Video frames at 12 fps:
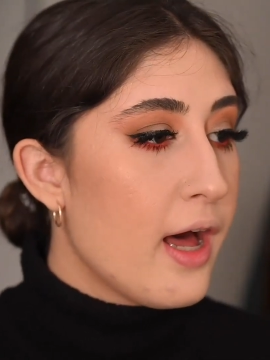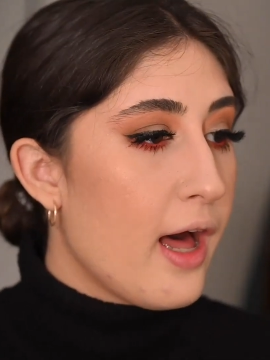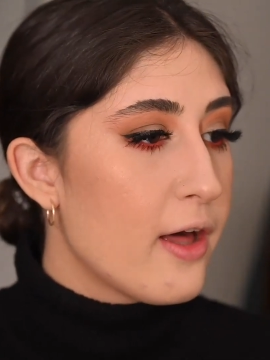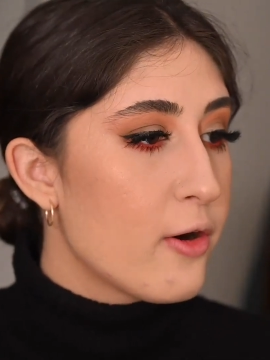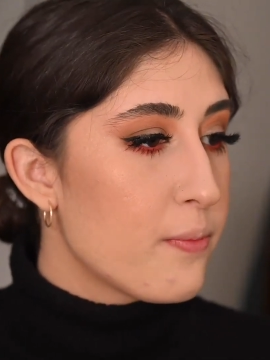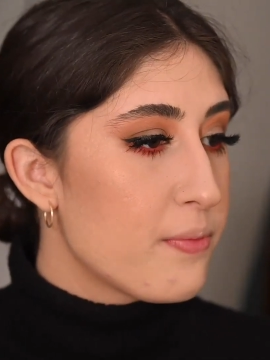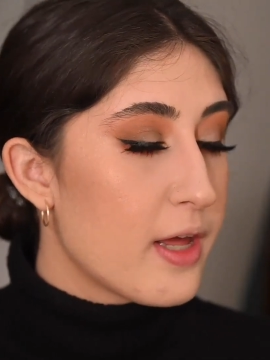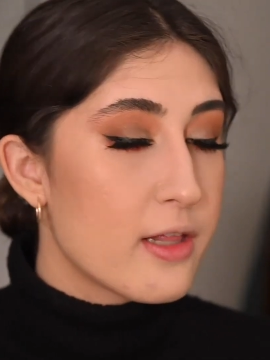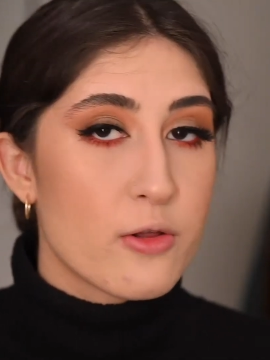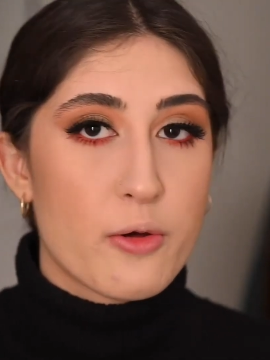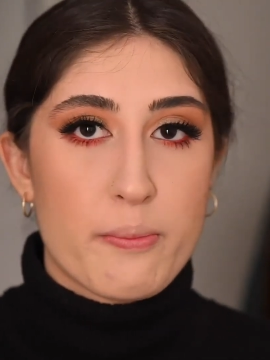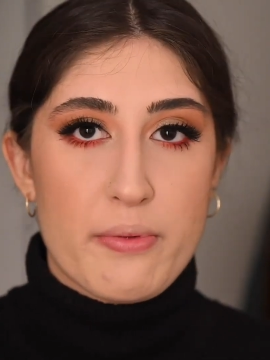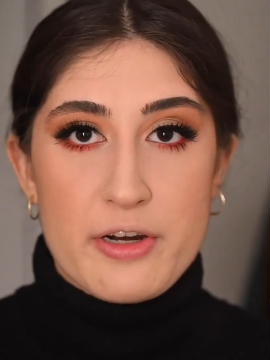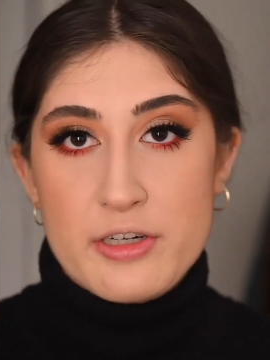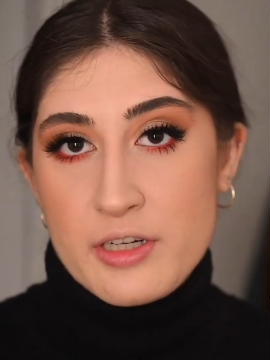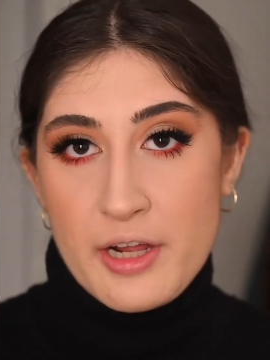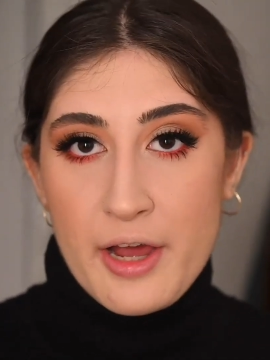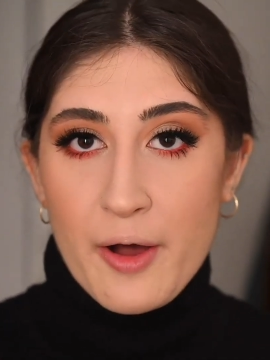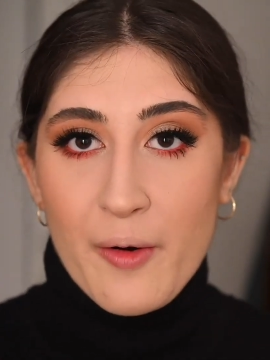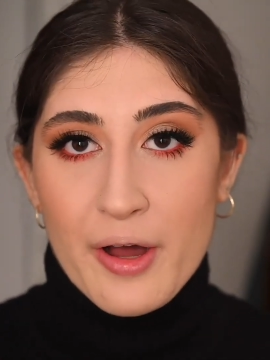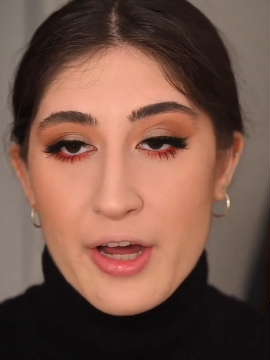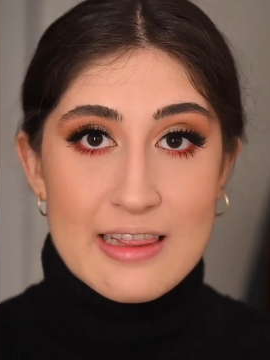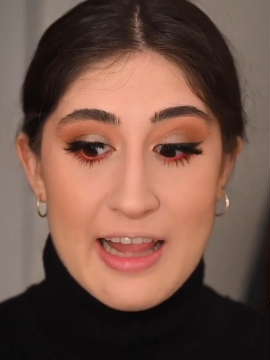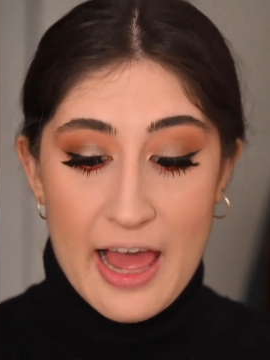I hope they look better now.
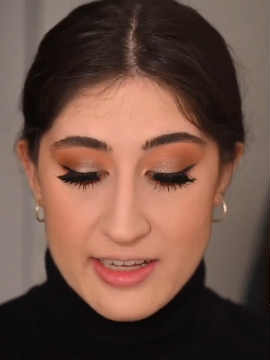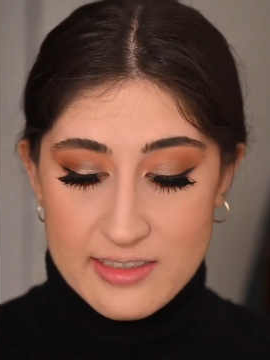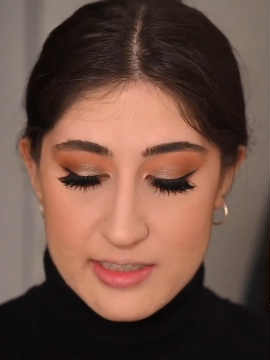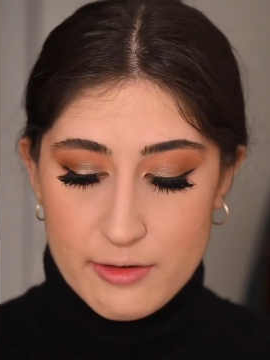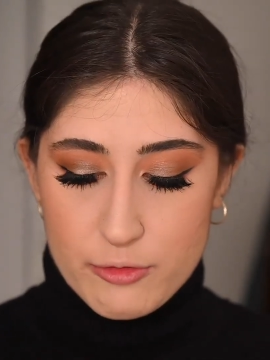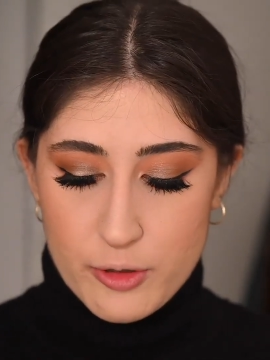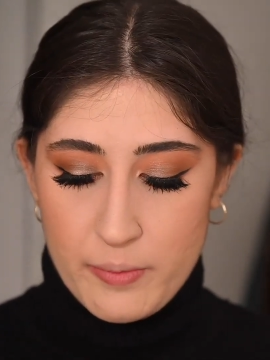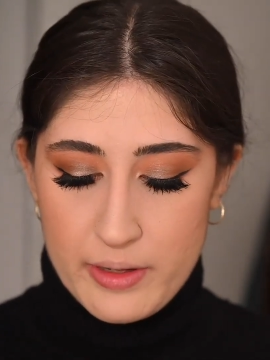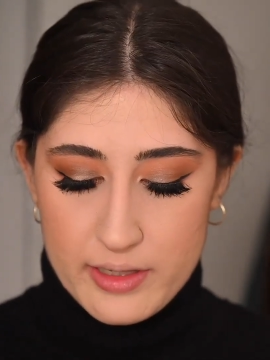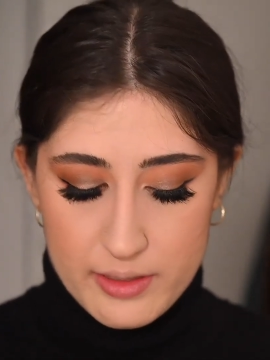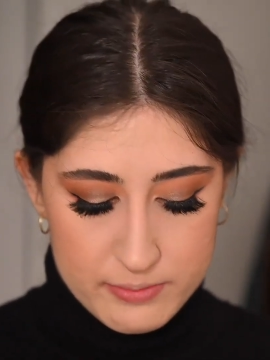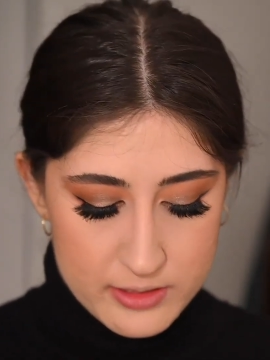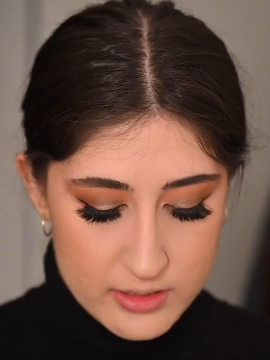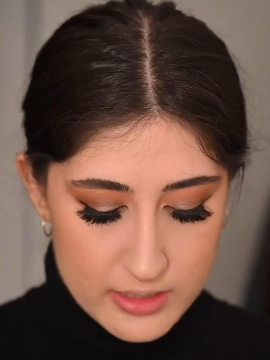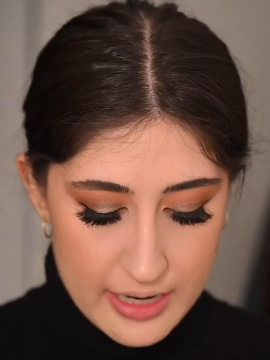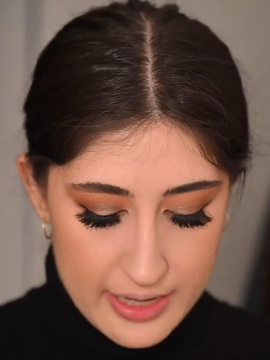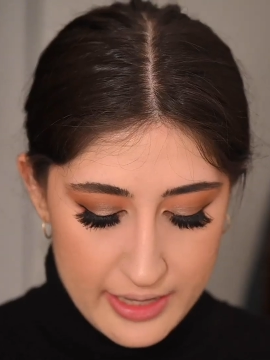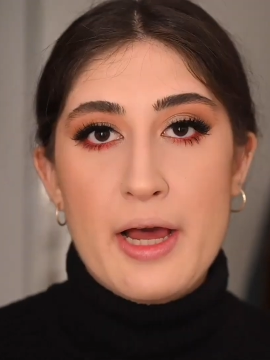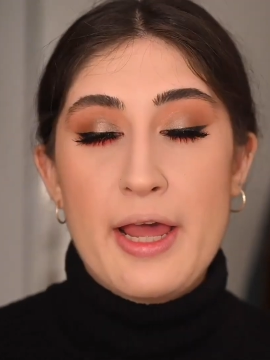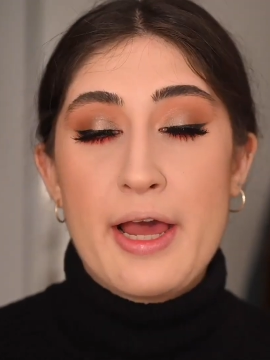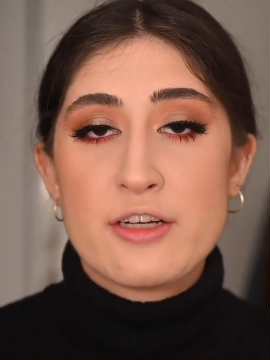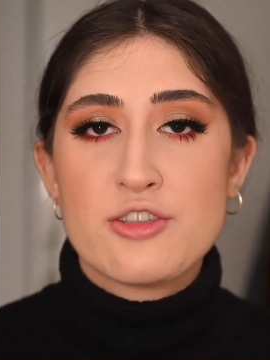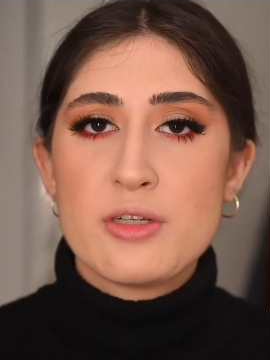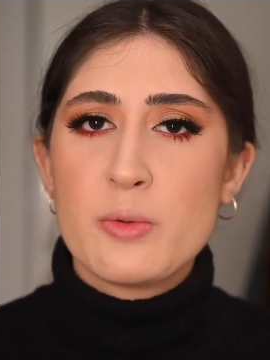Lastly, for my lips today, I
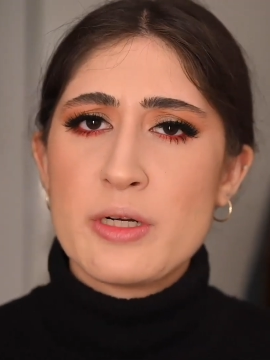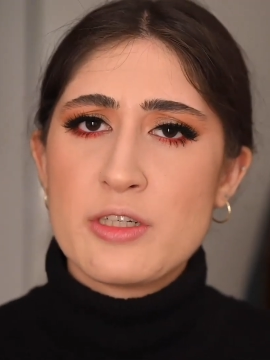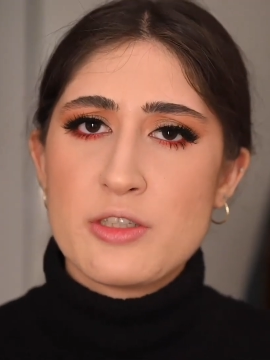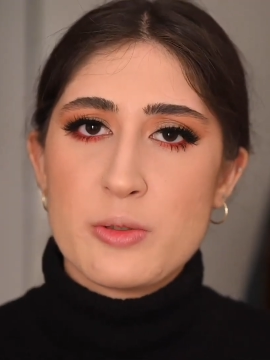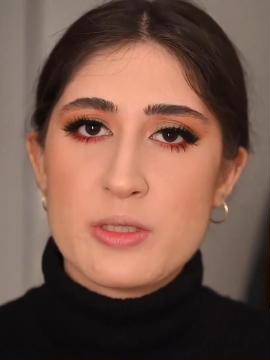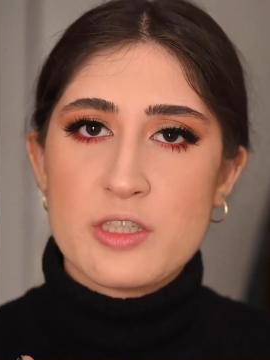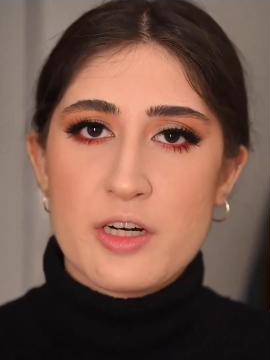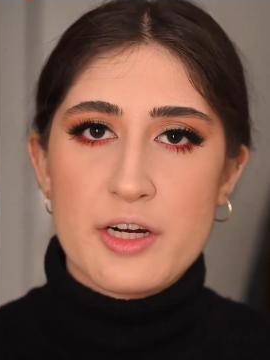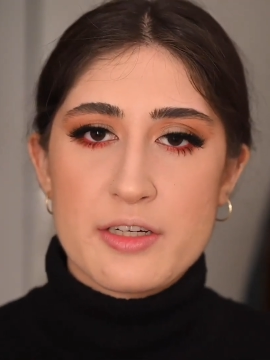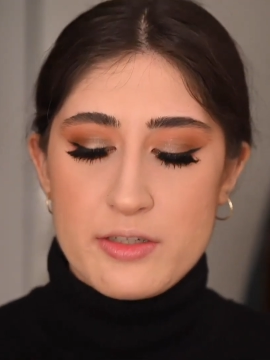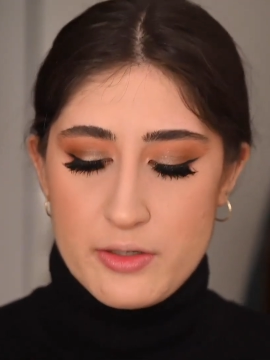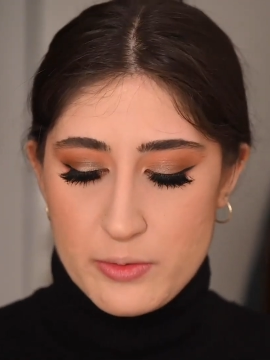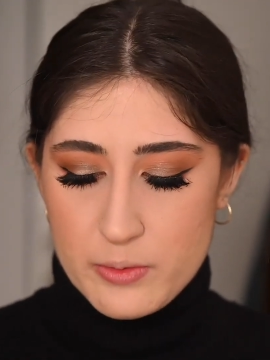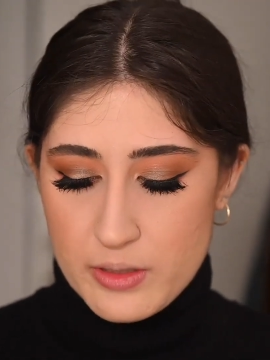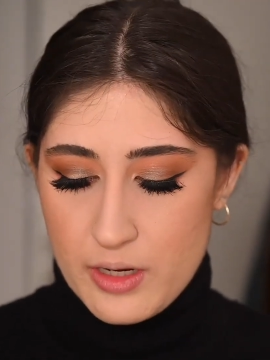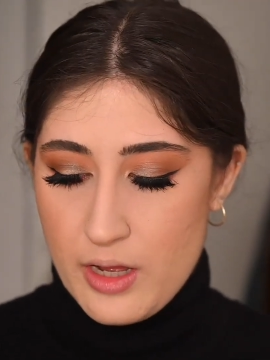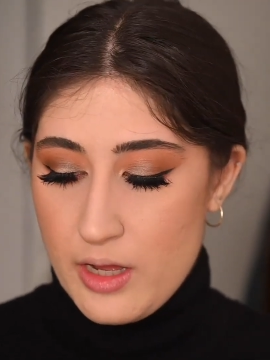actually want to do a dark nude.